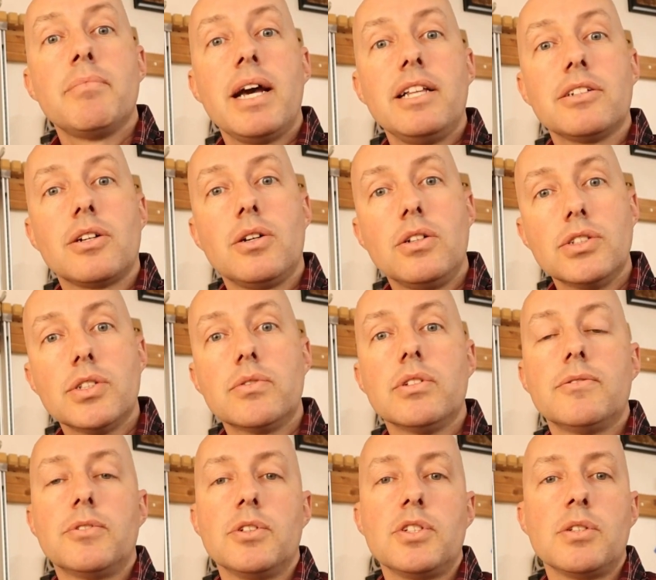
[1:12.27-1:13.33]
Palette also
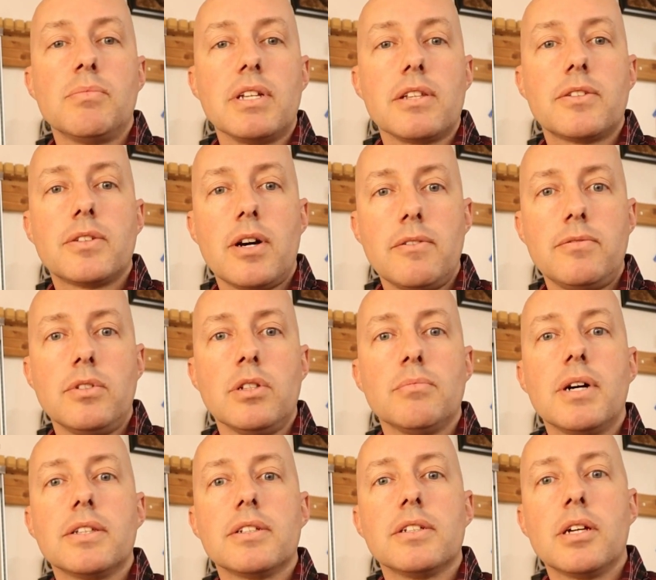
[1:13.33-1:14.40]
refers to being thoughtful
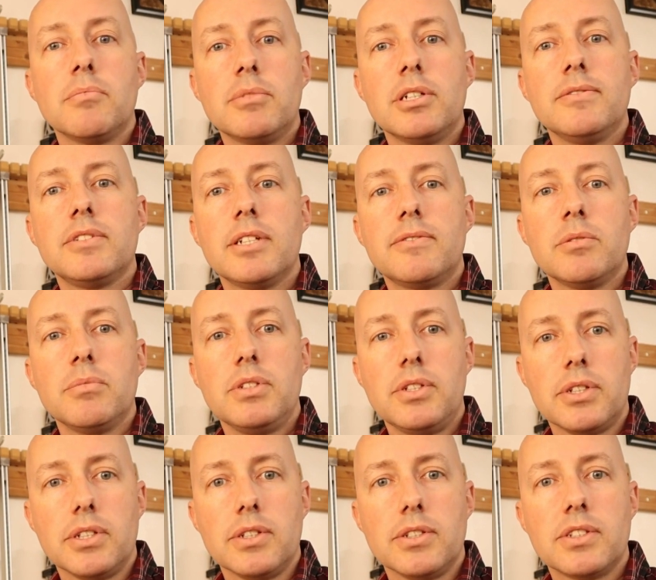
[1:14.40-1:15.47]
about the number of different
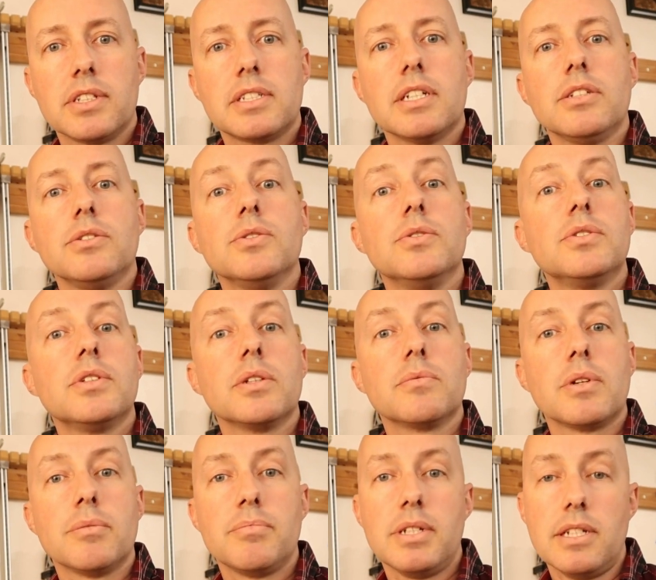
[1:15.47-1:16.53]
materials that get used in
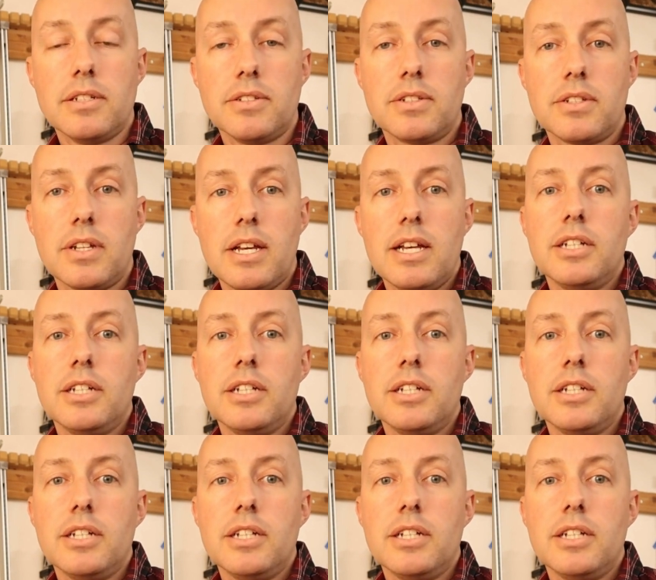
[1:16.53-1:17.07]
one piece.